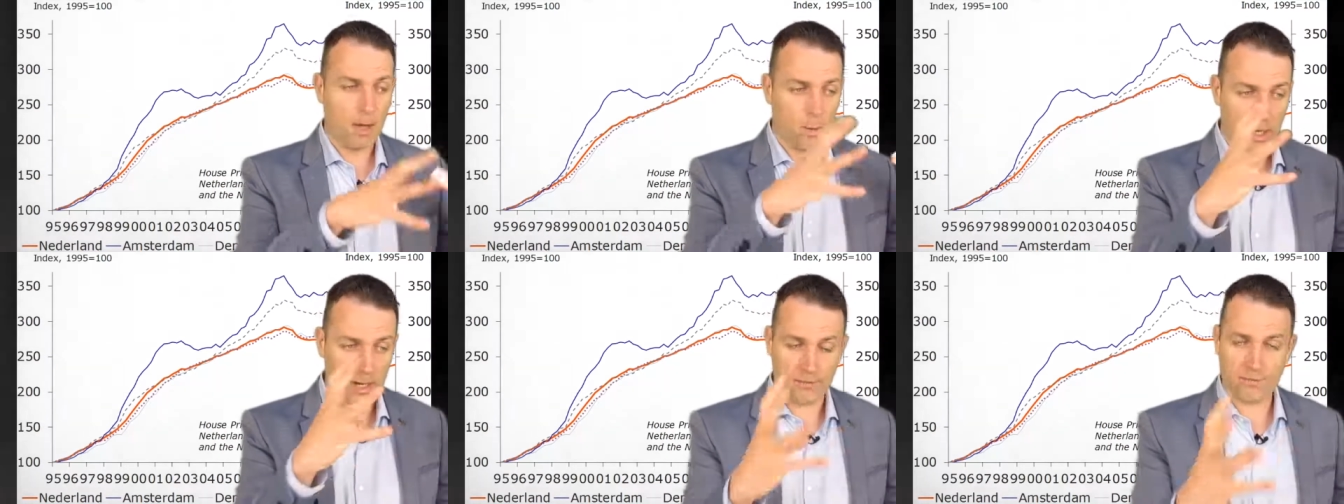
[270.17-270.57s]

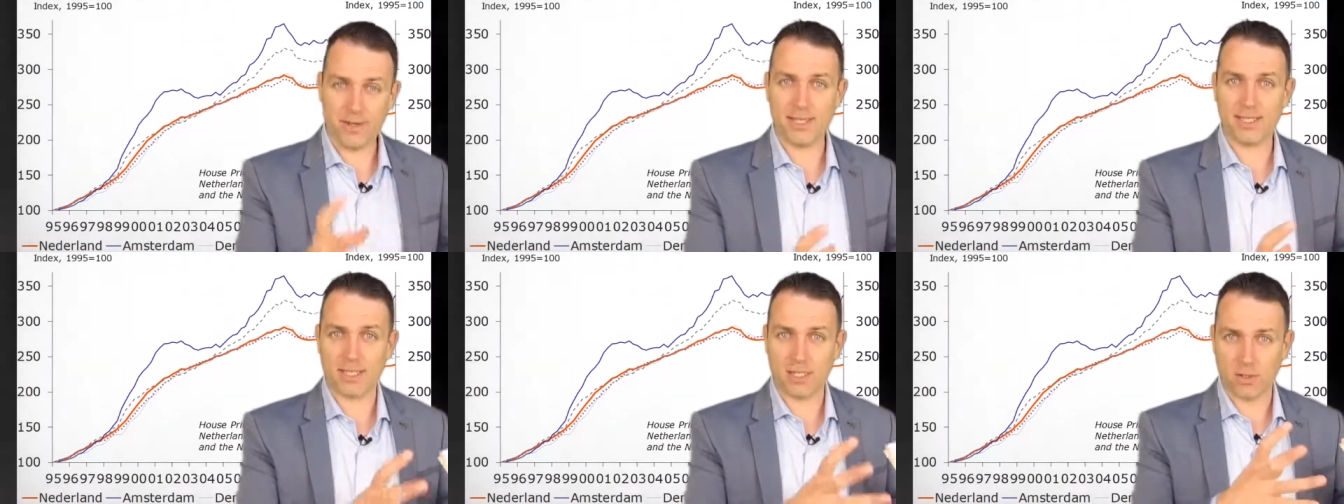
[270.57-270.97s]
where
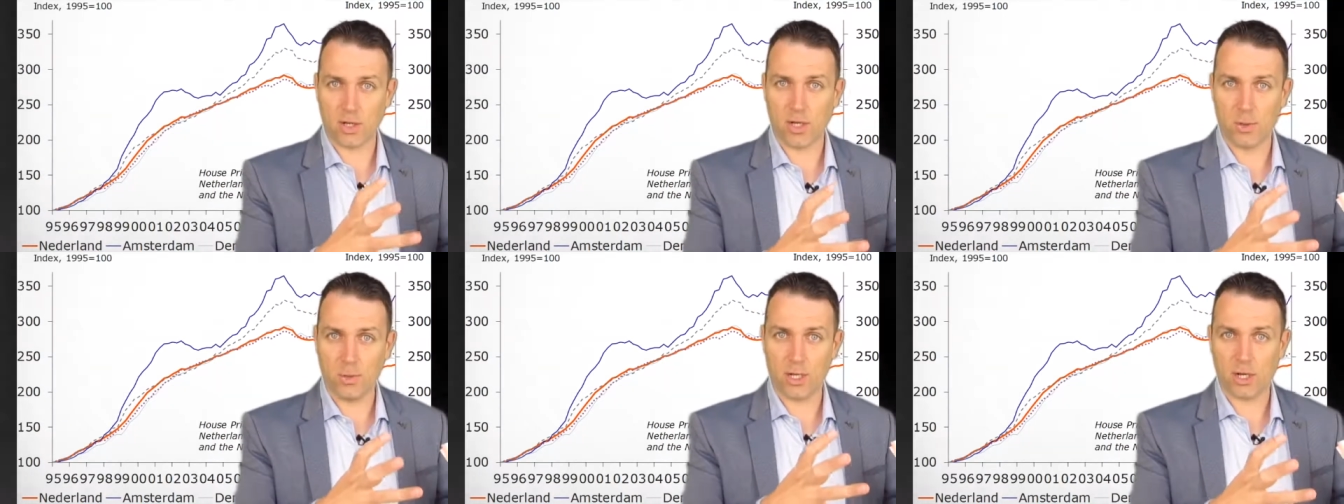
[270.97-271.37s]
things are
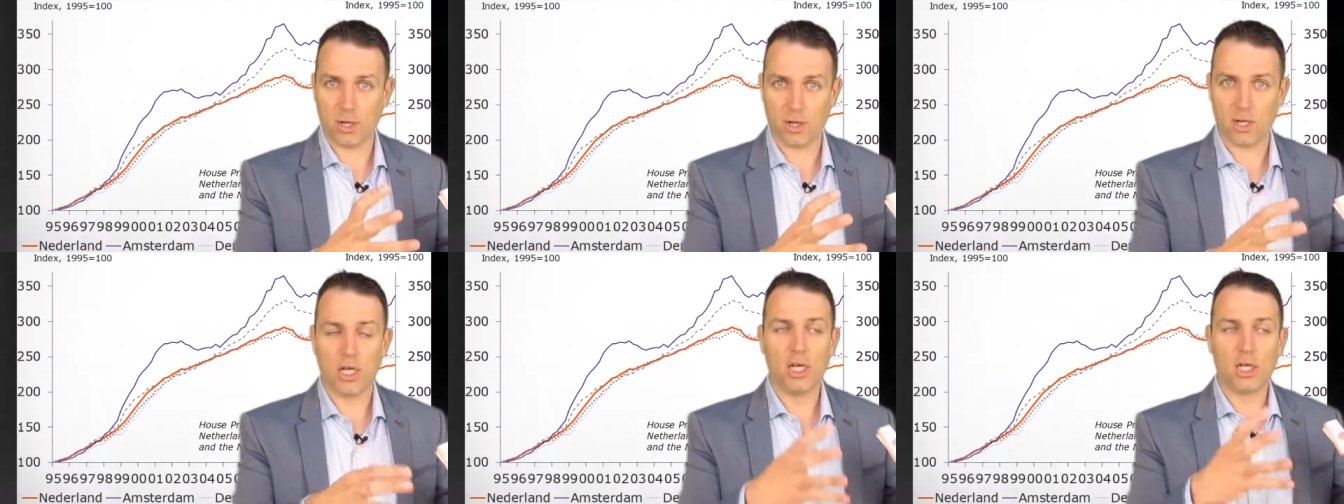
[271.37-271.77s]
going
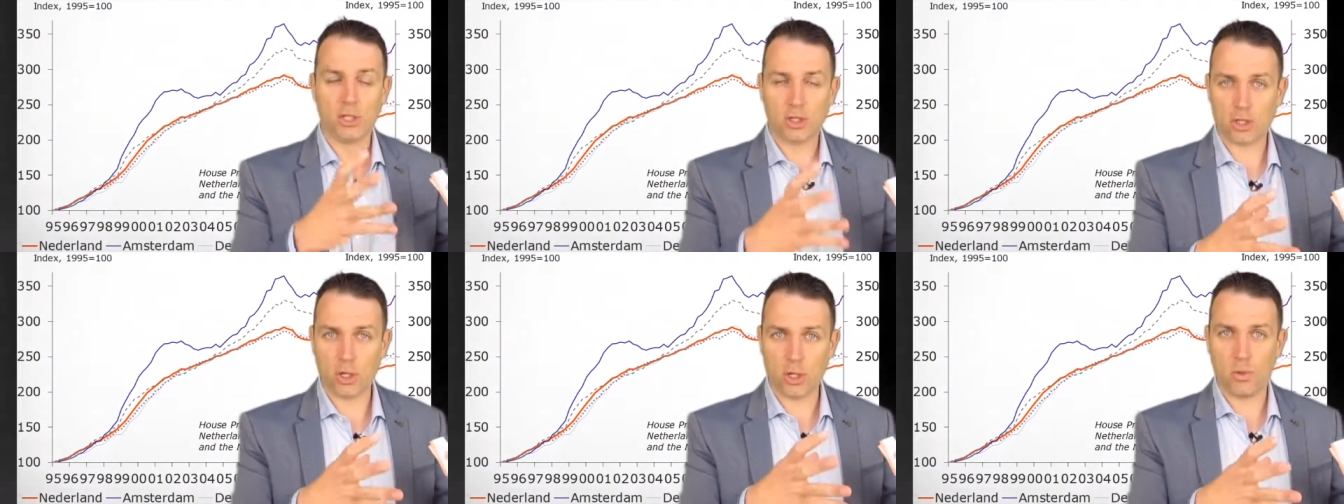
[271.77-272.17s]
on,
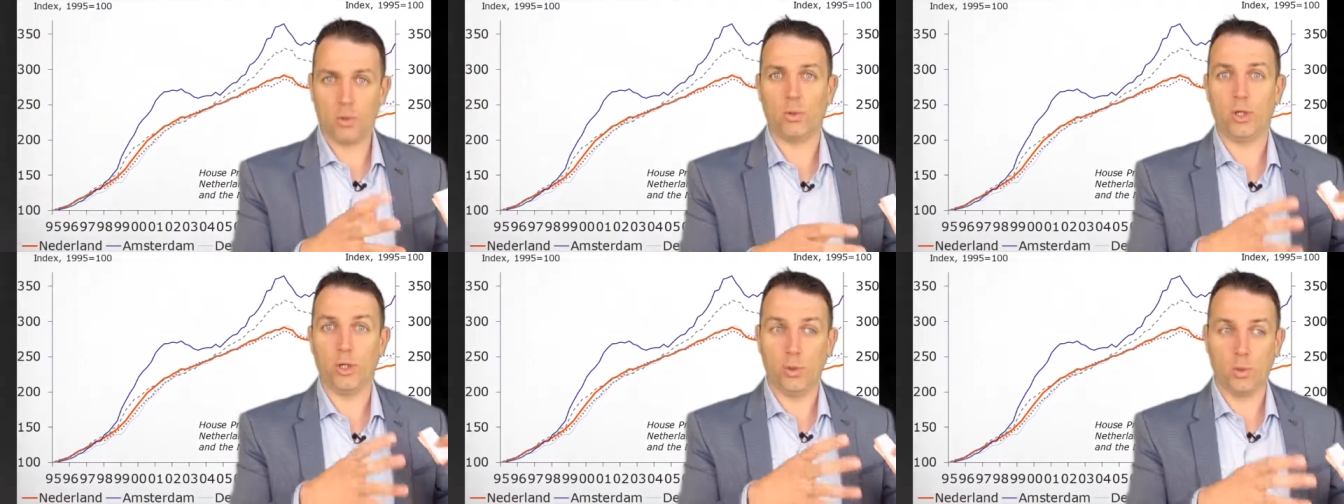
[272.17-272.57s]

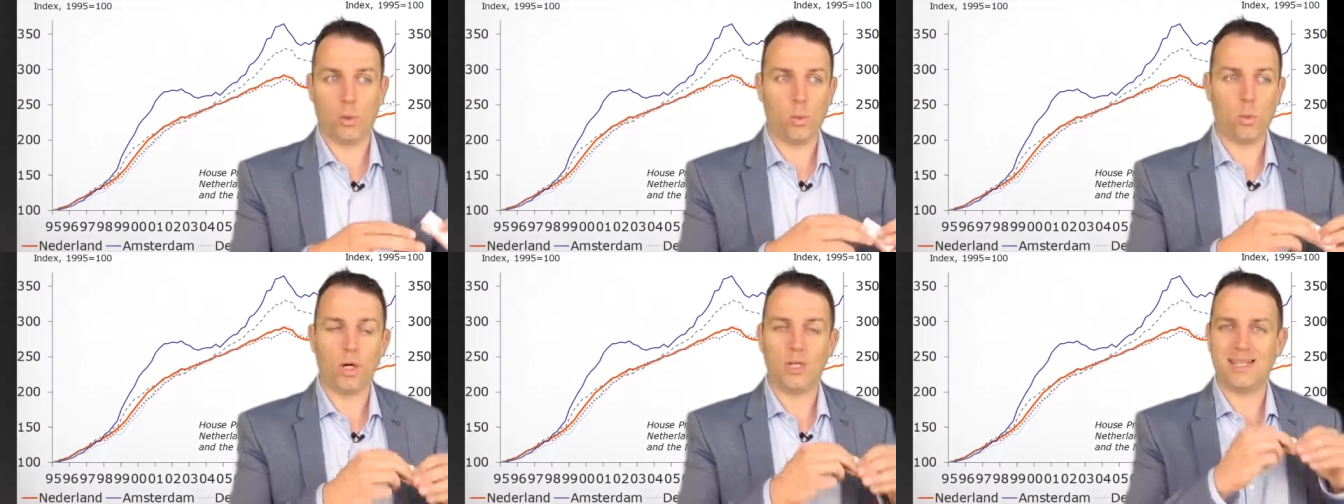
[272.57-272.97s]
show you
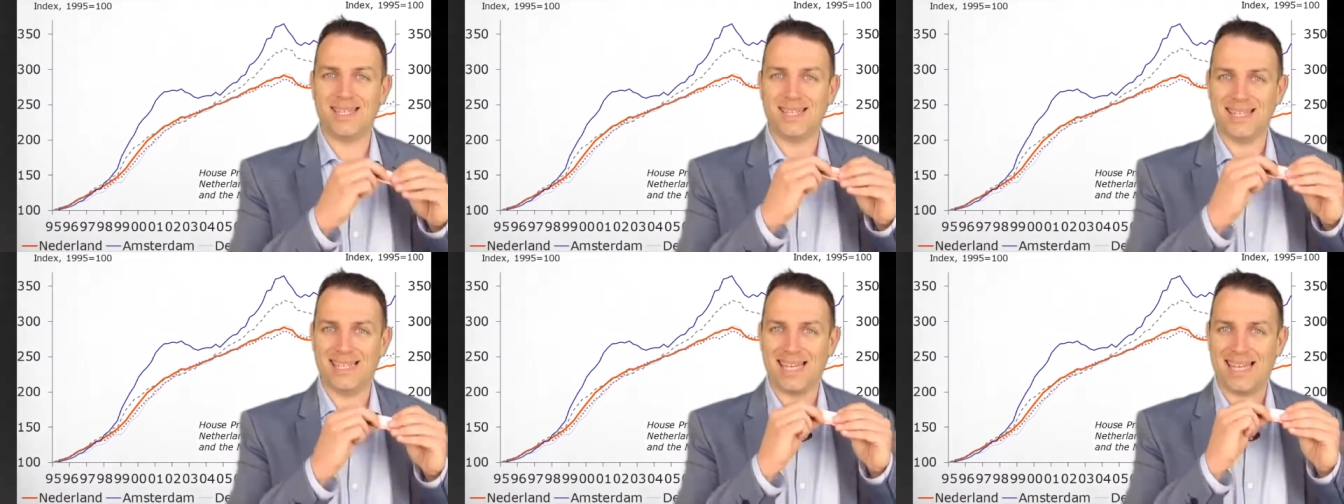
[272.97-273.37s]

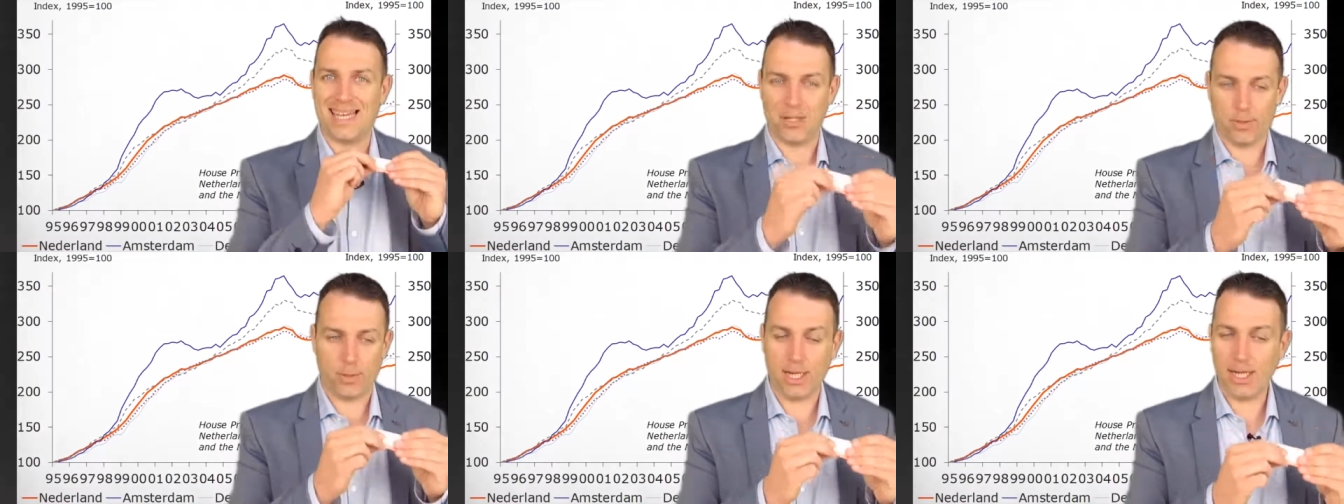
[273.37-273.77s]
what
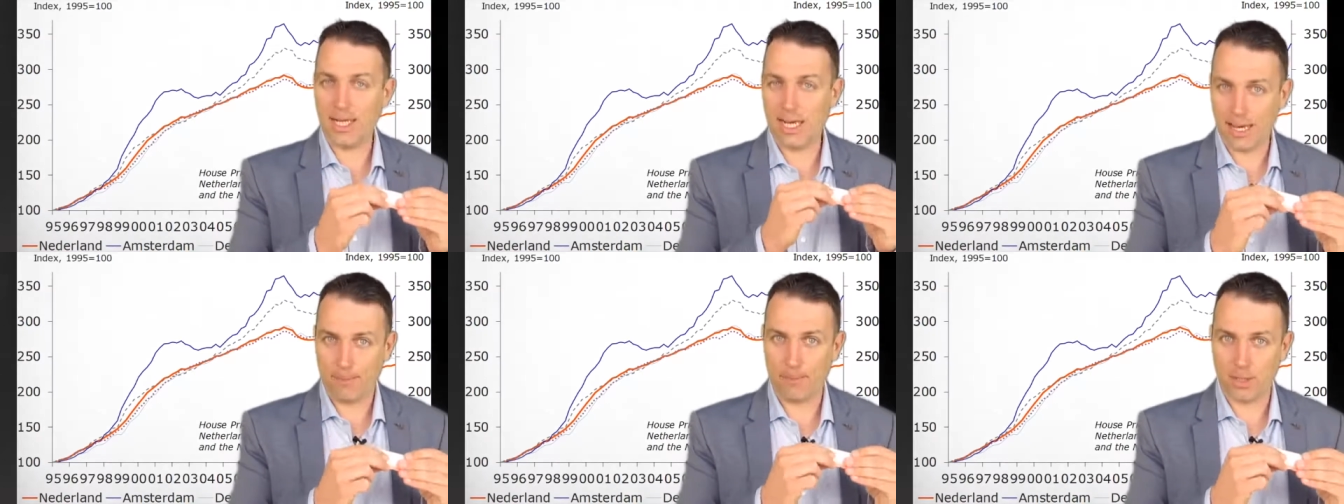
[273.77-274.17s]
can
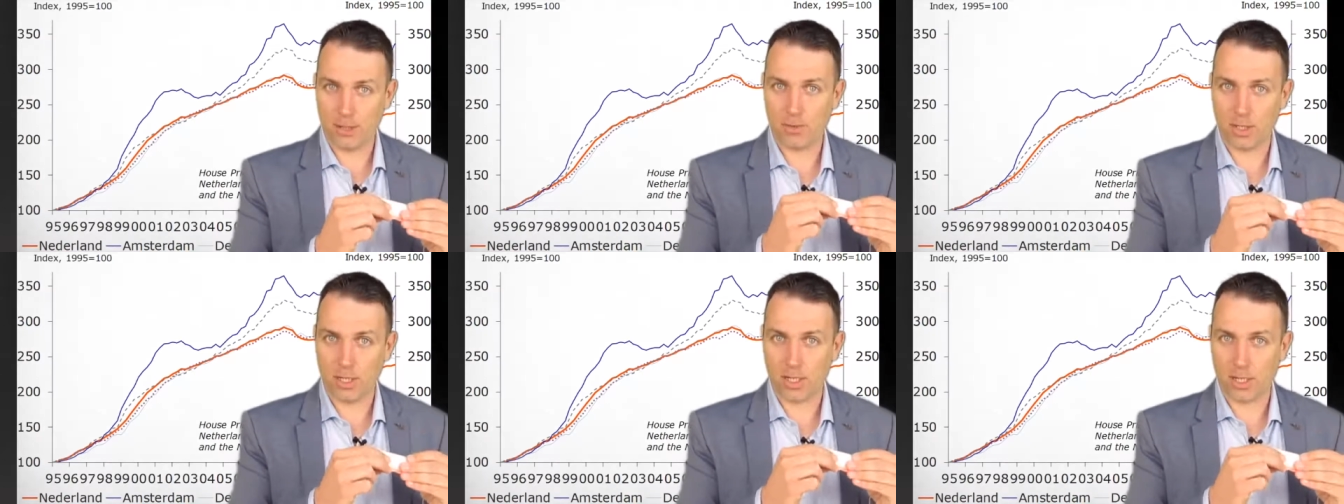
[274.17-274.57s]
really
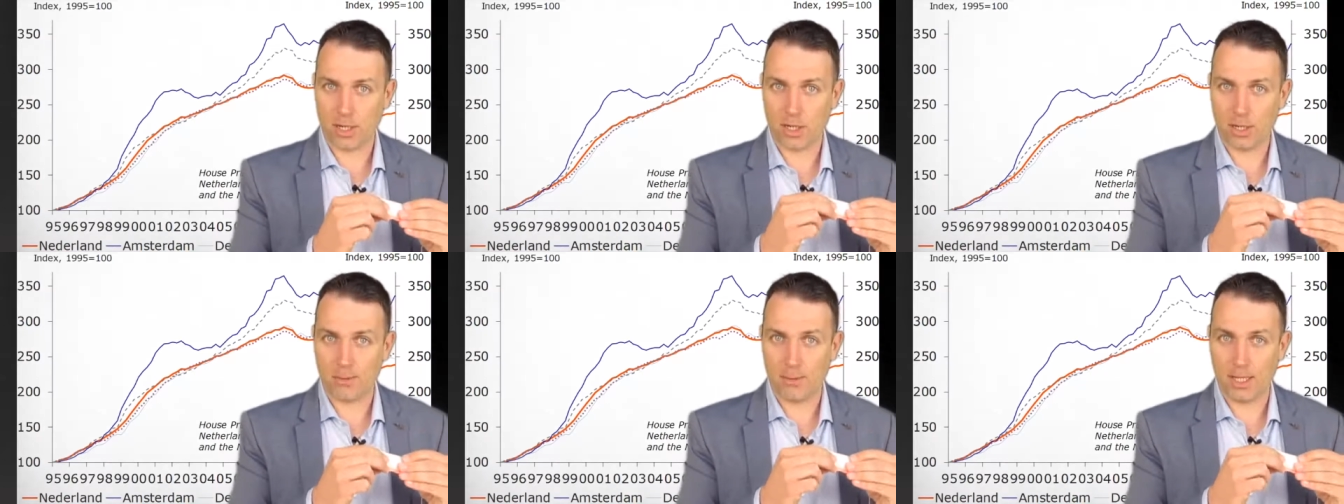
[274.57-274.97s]
happen to
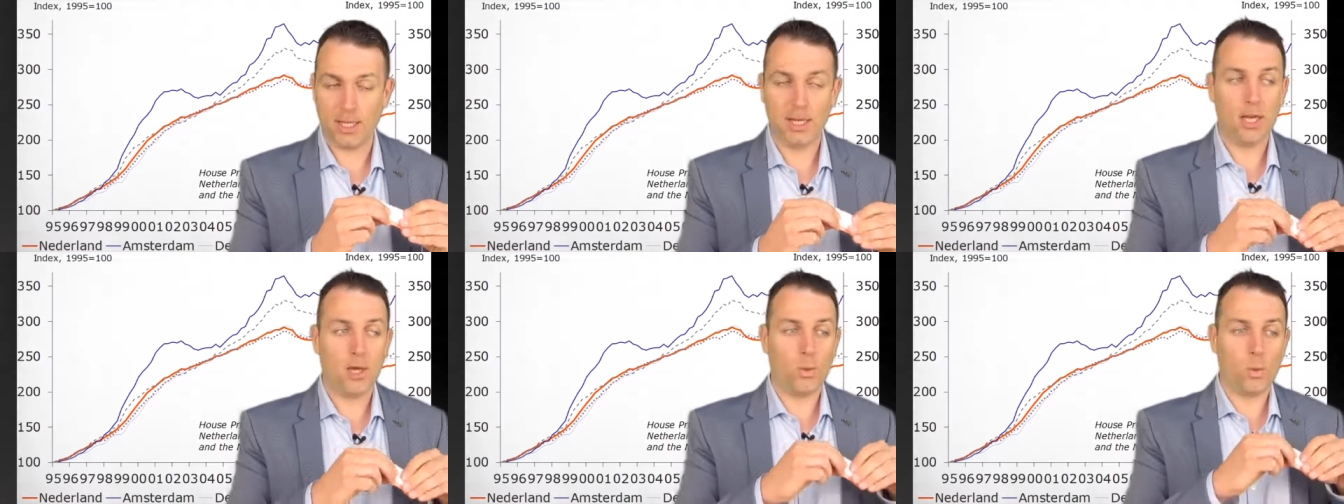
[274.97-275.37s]
economy,